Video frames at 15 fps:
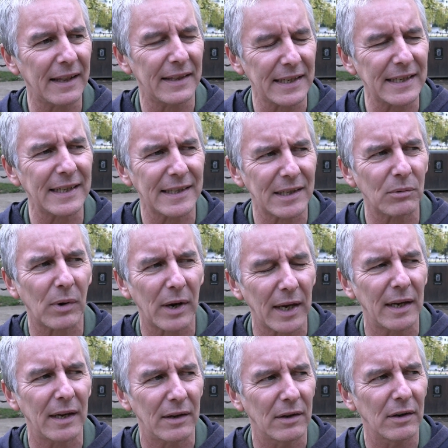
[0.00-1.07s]
this is the
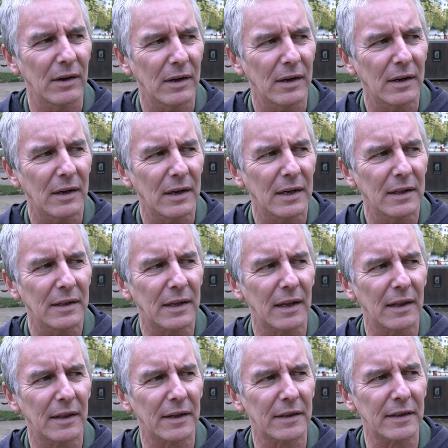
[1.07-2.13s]
way
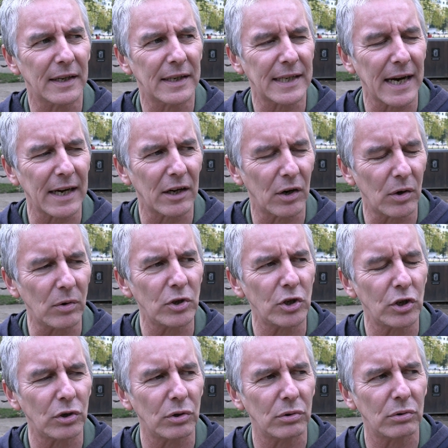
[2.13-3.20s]
that the
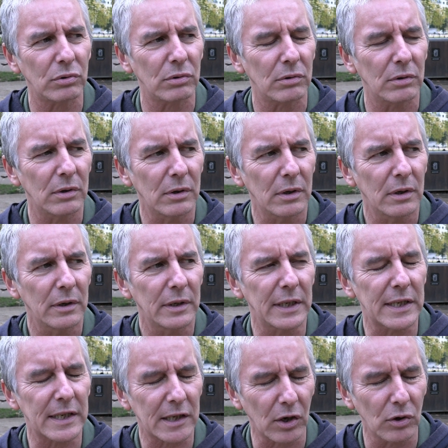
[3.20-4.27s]
technological
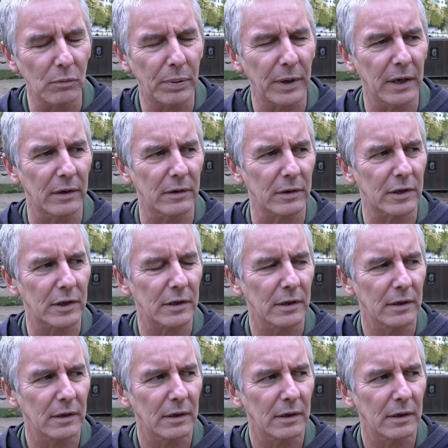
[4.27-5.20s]
dystopians